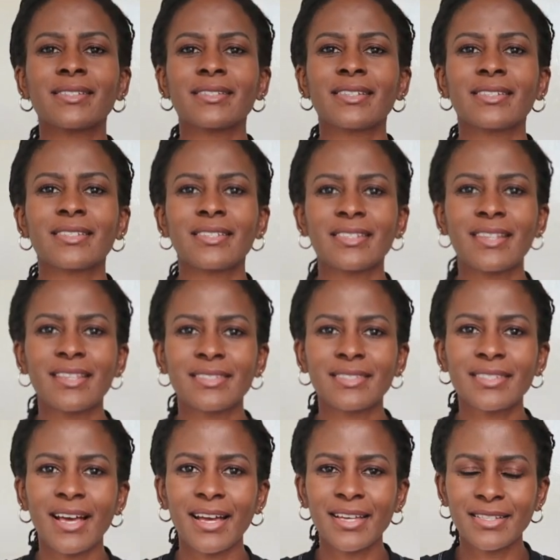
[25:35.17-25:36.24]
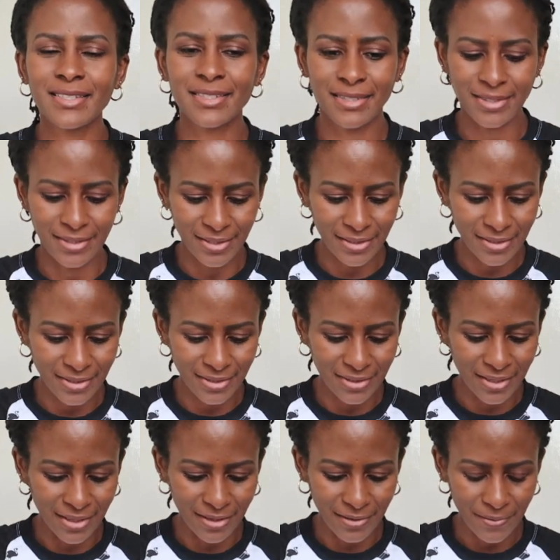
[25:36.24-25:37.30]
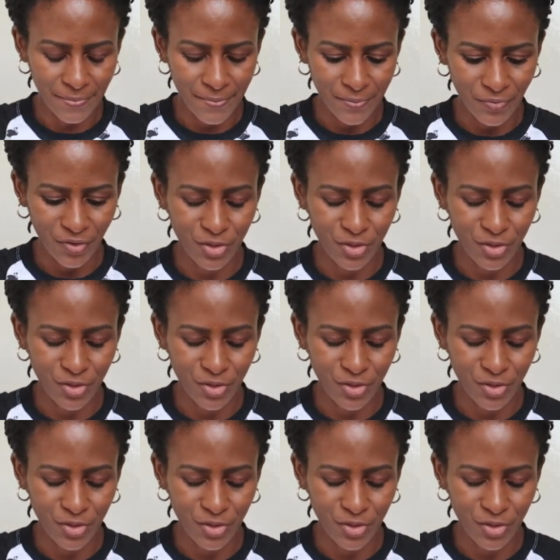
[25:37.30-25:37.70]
it in a size 16.